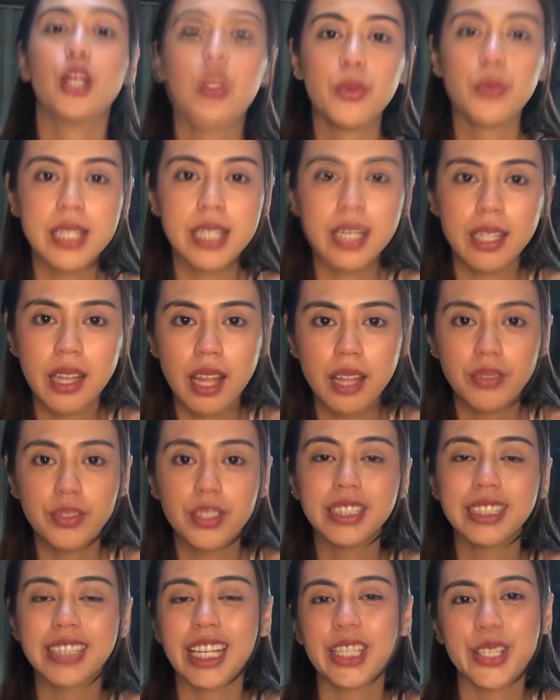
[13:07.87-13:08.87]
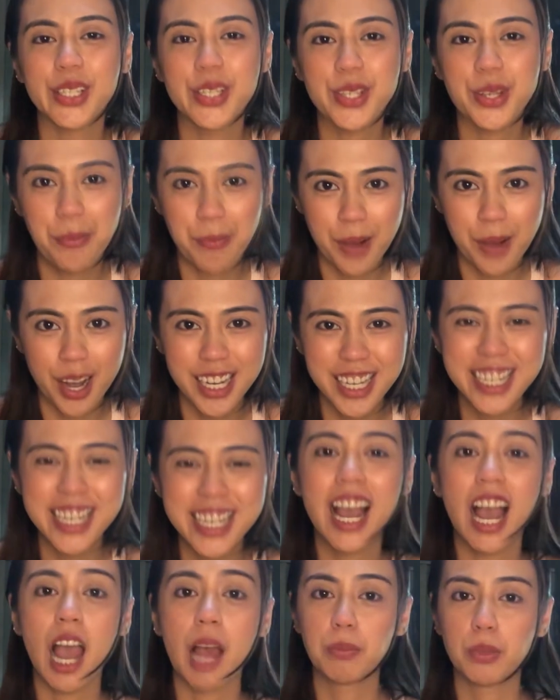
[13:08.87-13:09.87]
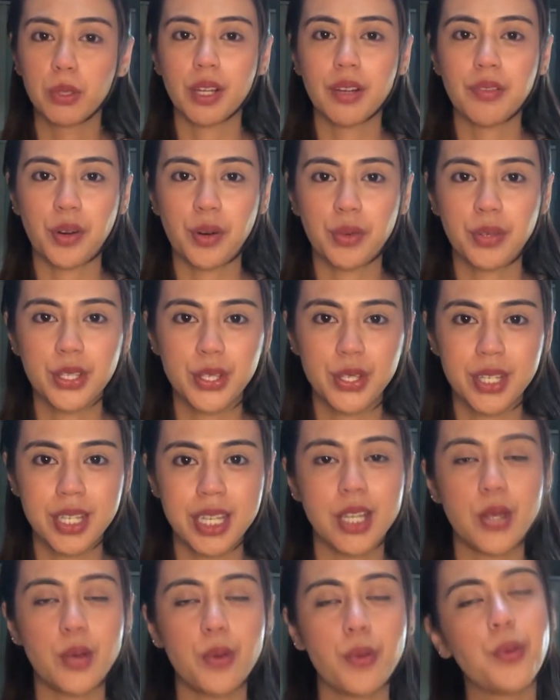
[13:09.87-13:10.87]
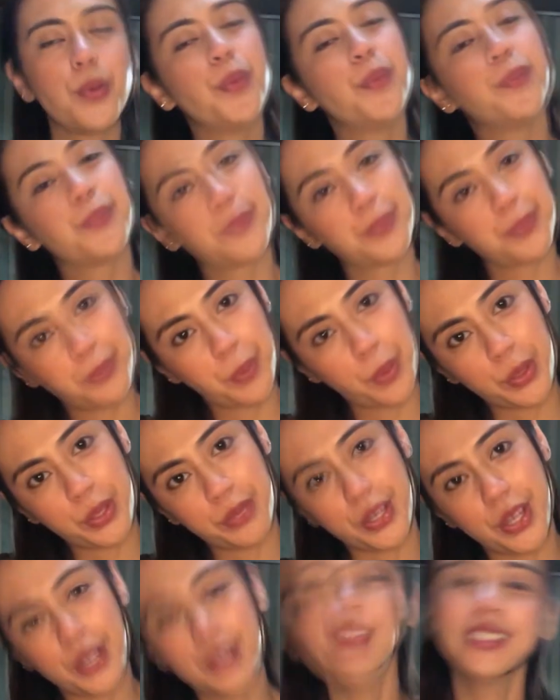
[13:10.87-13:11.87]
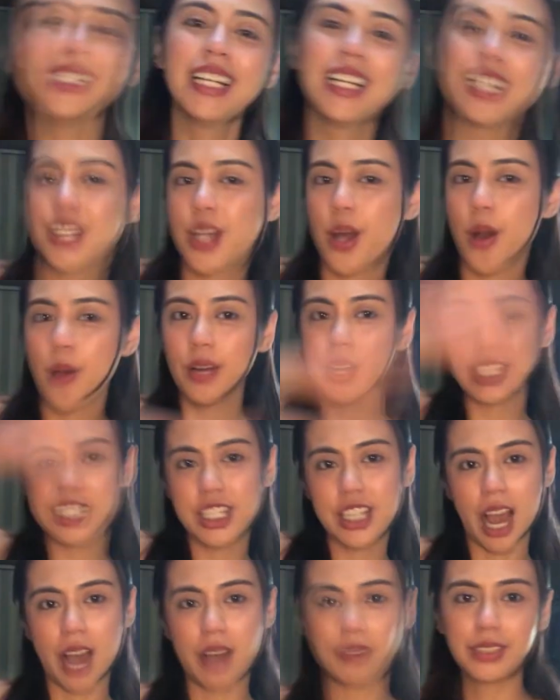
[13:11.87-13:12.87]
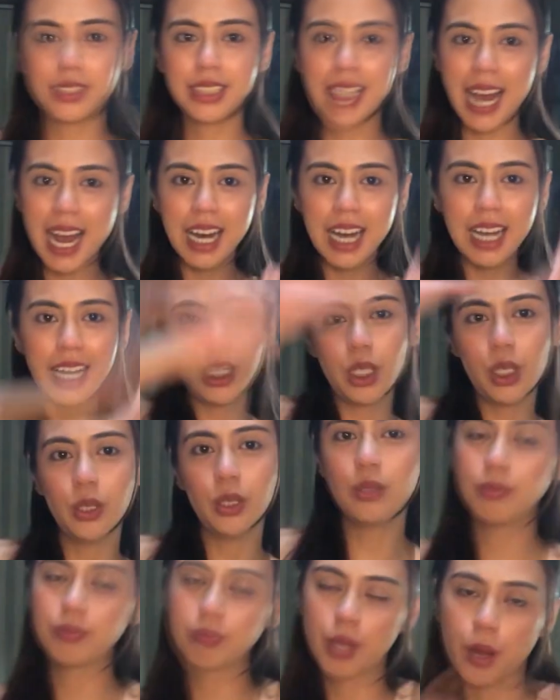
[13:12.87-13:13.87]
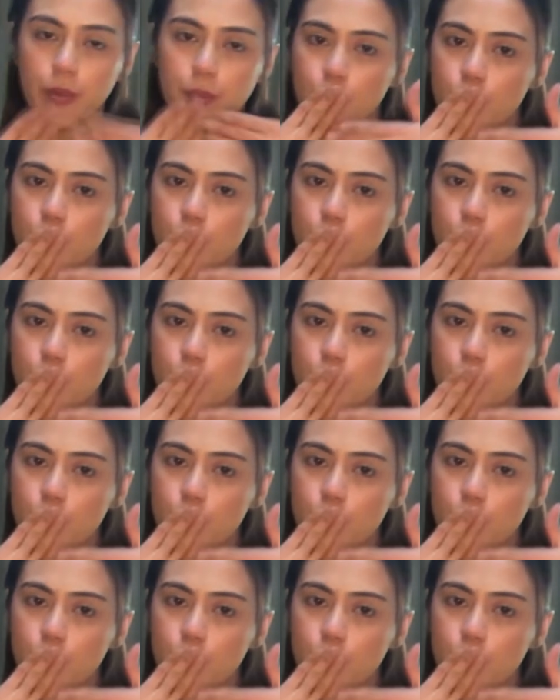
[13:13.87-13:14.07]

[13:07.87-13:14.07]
Luis and Denver, thank you so much. I'm looking forward to see you, both of you. So, ciao for now!